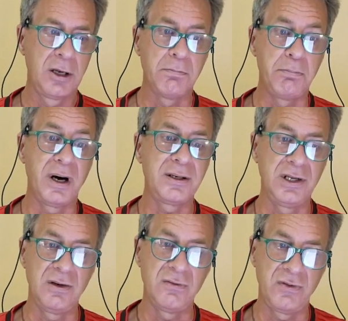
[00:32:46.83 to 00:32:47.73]
But
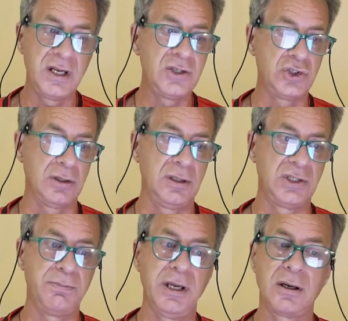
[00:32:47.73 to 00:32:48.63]
Invasion
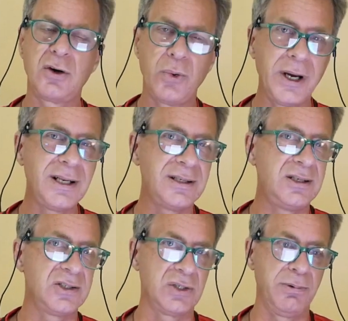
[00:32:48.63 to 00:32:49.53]
is being quite
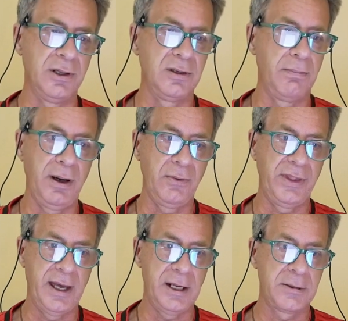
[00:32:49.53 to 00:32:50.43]
disciplined about
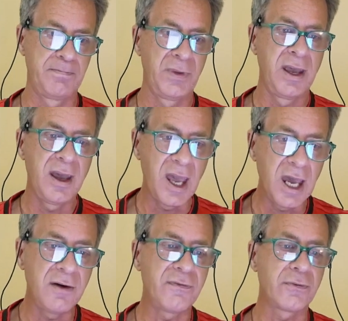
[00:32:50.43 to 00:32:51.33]
that.
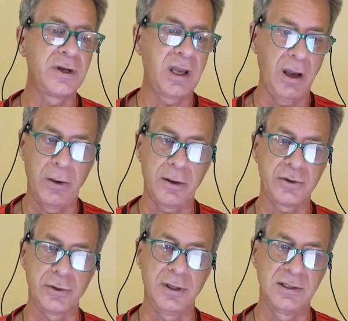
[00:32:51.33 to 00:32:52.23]
Every
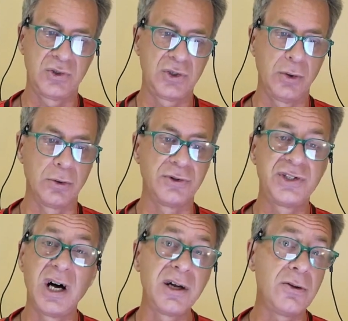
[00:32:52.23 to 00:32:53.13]
character has total
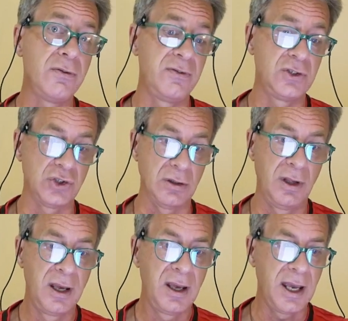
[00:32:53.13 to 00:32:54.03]
tunnel vision
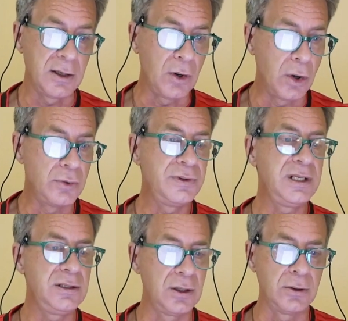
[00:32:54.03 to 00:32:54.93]
and
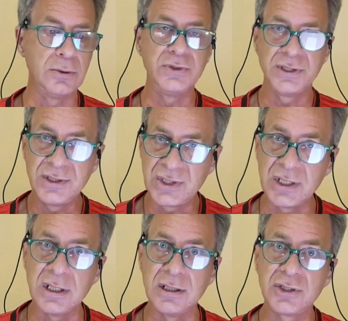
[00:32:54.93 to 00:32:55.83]
only knows and
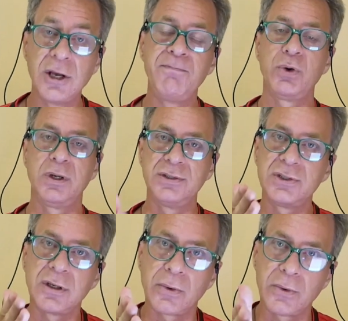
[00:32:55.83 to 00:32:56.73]
sees what is
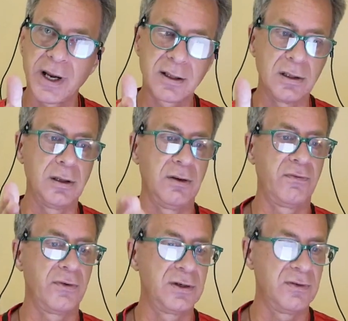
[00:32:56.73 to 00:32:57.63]
directly in
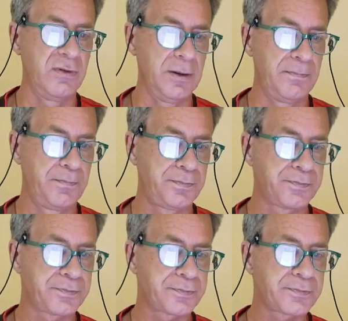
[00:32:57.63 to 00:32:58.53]
front of them.
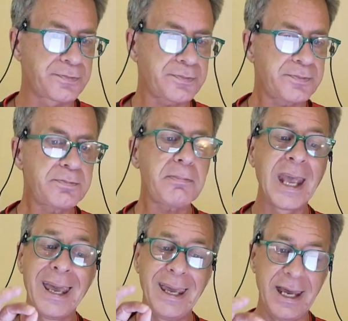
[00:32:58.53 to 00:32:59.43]

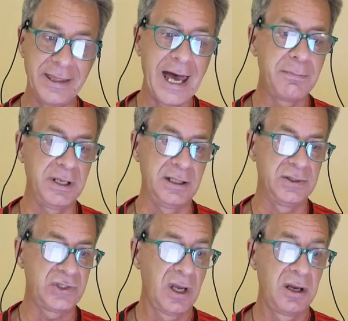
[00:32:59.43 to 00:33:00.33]
And that means